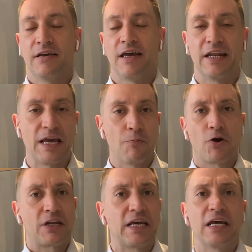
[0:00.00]
And again, we're
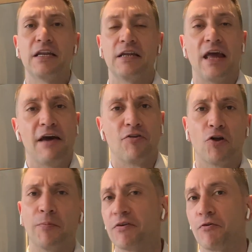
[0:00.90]
going to get in and have a
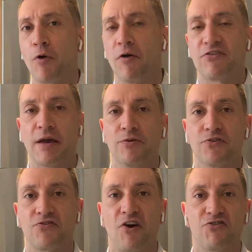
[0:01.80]
little bit of a roundtable
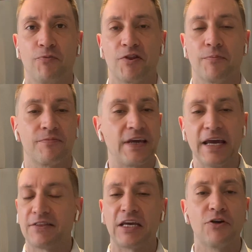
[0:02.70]
discussion with them.
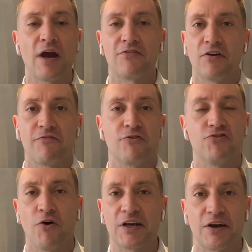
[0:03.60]
Can't thank you guys enough for
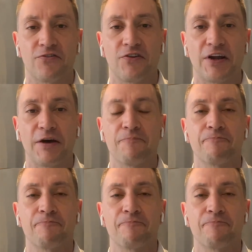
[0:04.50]
joining us today.